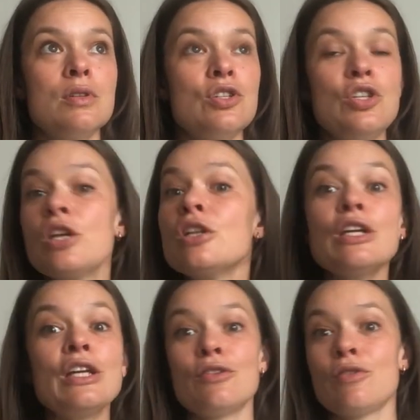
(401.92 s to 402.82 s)

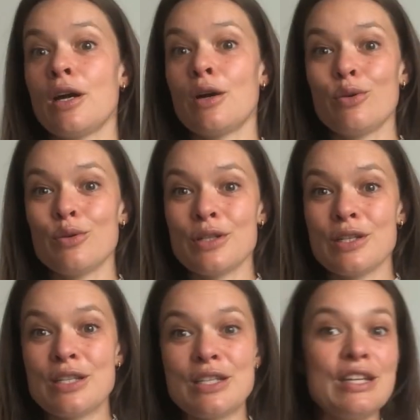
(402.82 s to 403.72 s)
jiggling around
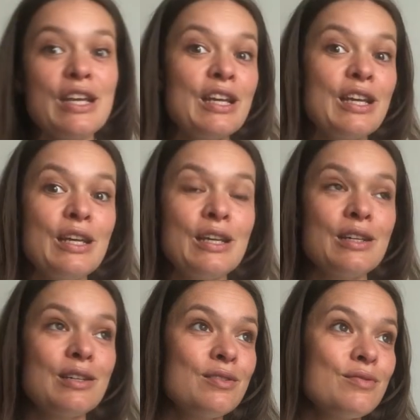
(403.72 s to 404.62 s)
and singing
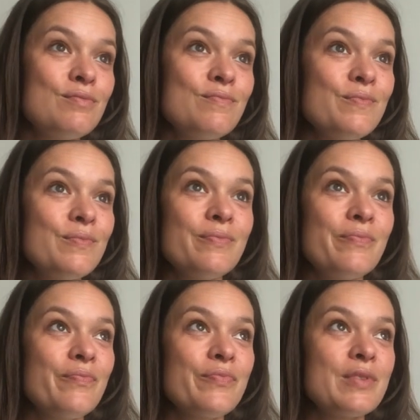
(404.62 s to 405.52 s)
and
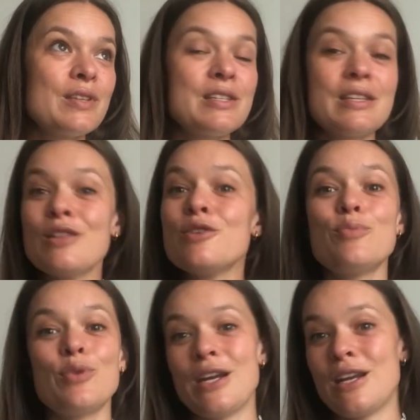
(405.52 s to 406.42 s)

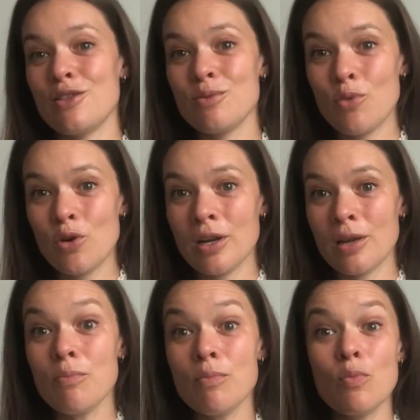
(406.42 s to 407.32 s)
celebrating the
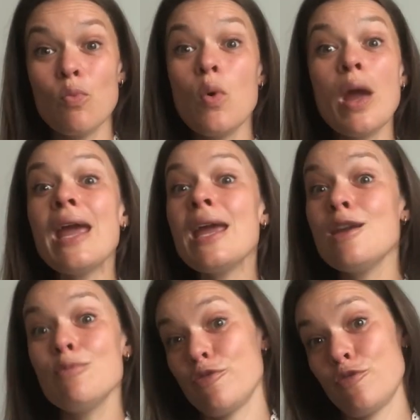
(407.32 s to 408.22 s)
morning
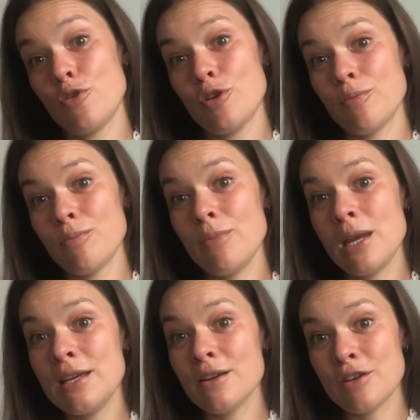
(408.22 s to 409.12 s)
way before
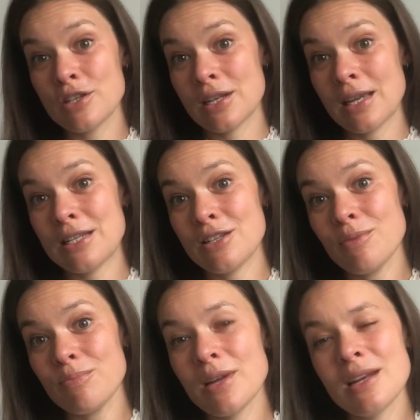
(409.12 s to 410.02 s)
many of us get
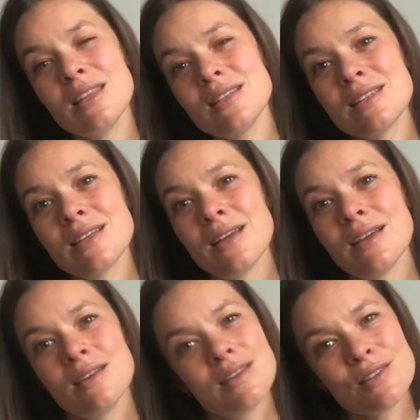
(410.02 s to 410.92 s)
up. And this
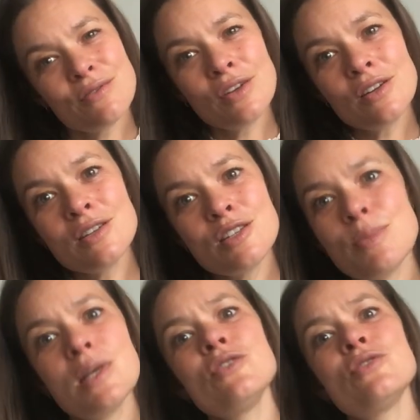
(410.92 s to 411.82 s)
is a very
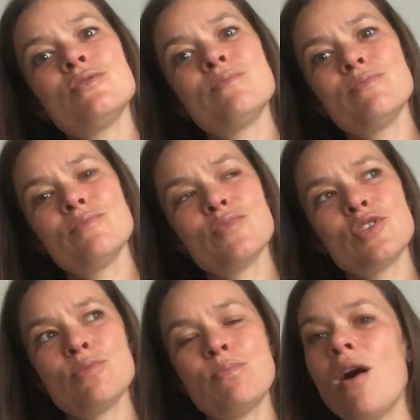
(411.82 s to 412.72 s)
special
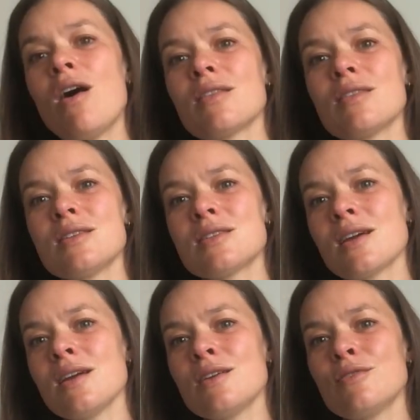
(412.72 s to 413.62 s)
spot, this
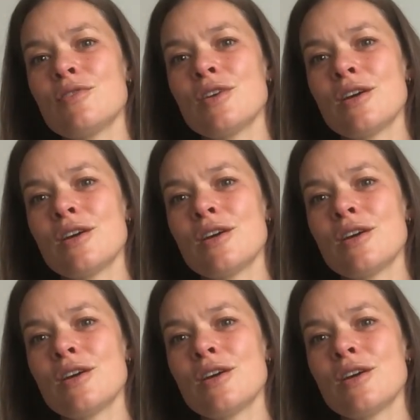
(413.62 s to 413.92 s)
kind of